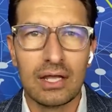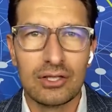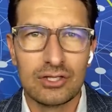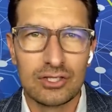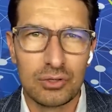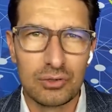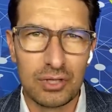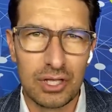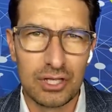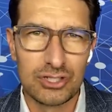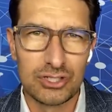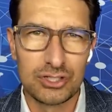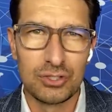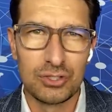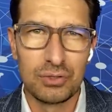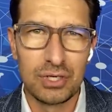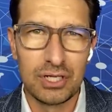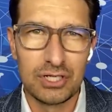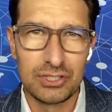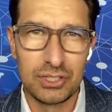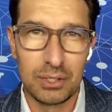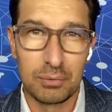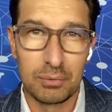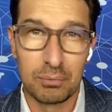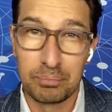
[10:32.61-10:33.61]
So as soon
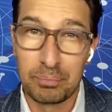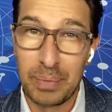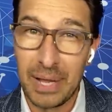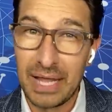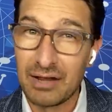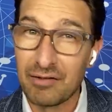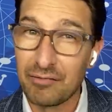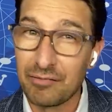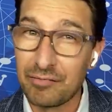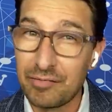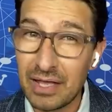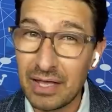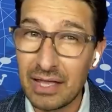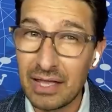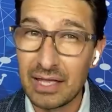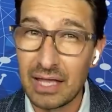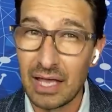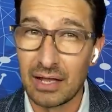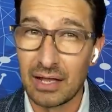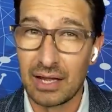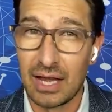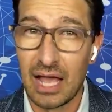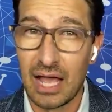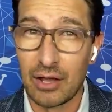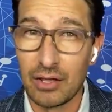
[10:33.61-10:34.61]
as
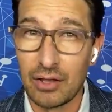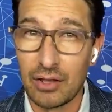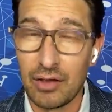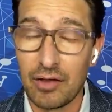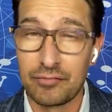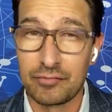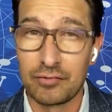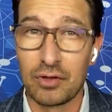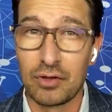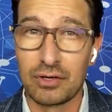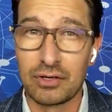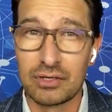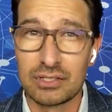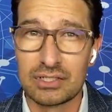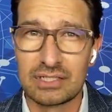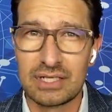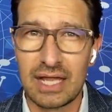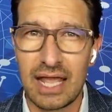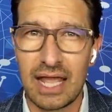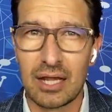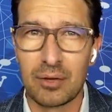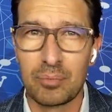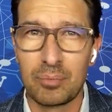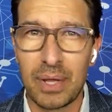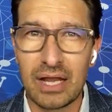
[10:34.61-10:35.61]
pedophilia now, you have to
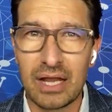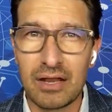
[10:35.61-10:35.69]
understand,